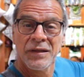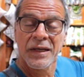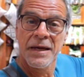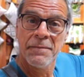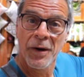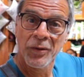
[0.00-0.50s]
to
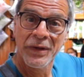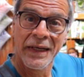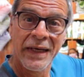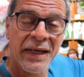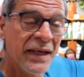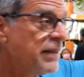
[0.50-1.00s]
keep out the
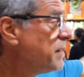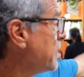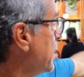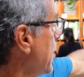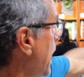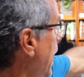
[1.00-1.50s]
heat,
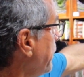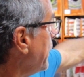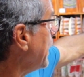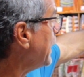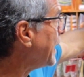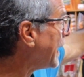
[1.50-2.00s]
and the
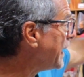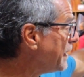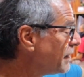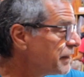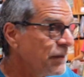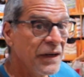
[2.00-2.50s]
light,
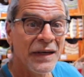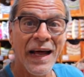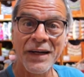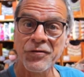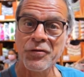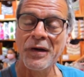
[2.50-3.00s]
the
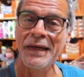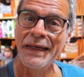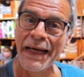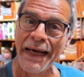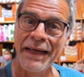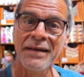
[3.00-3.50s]
natural
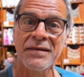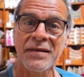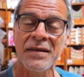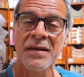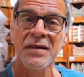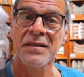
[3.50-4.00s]
light,
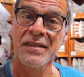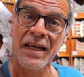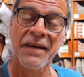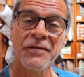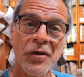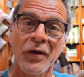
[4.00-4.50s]

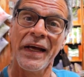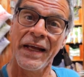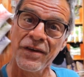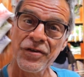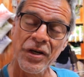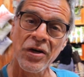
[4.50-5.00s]
saves on
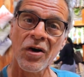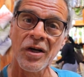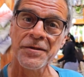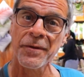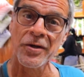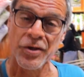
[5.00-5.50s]
energy
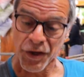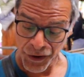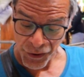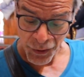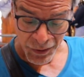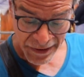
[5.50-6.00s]
costs because you
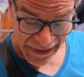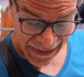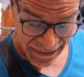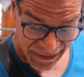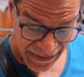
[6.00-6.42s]
could use less